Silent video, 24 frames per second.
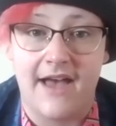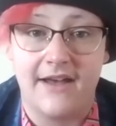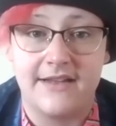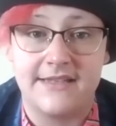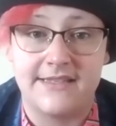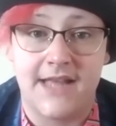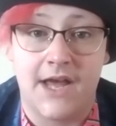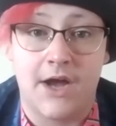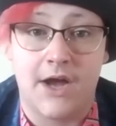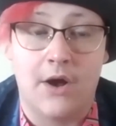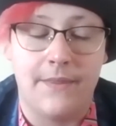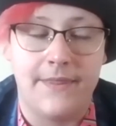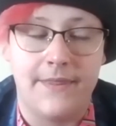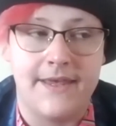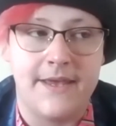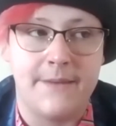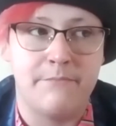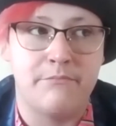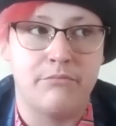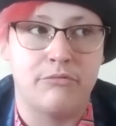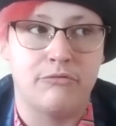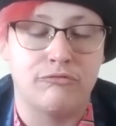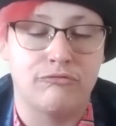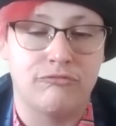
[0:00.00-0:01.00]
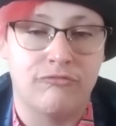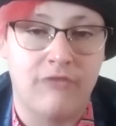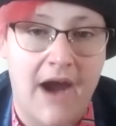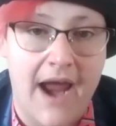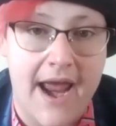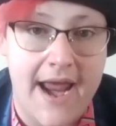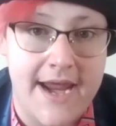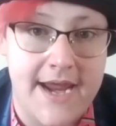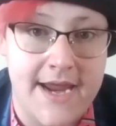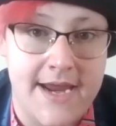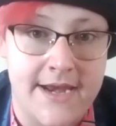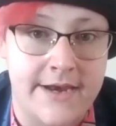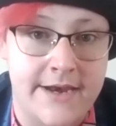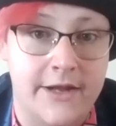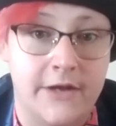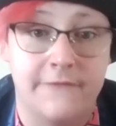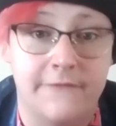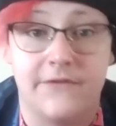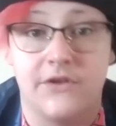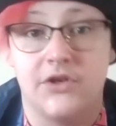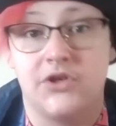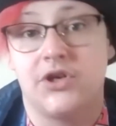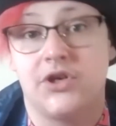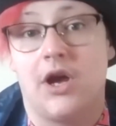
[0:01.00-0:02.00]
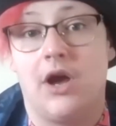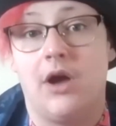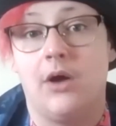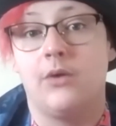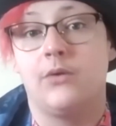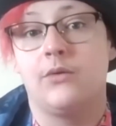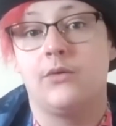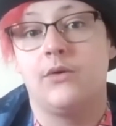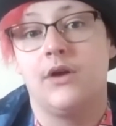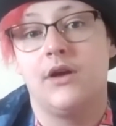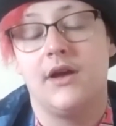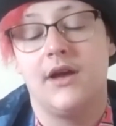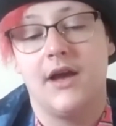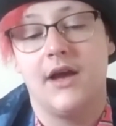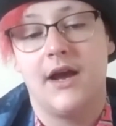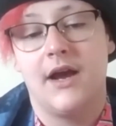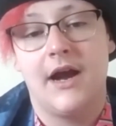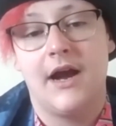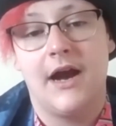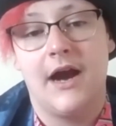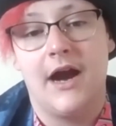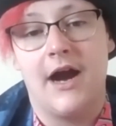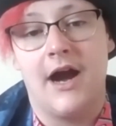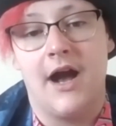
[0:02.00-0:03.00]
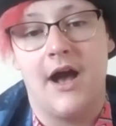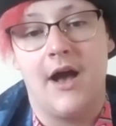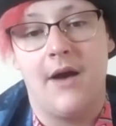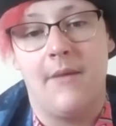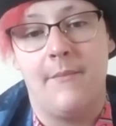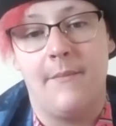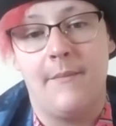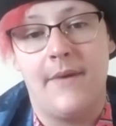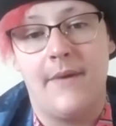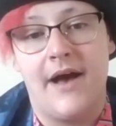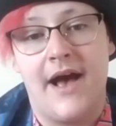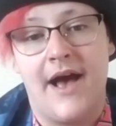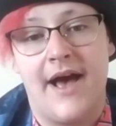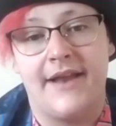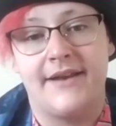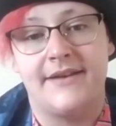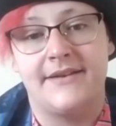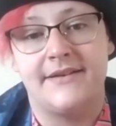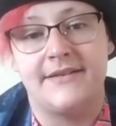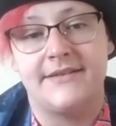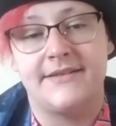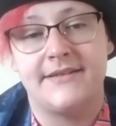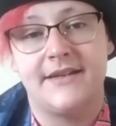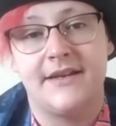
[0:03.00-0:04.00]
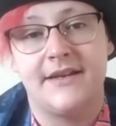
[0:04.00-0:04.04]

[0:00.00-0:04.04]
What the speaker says: because they are the brain of the show. And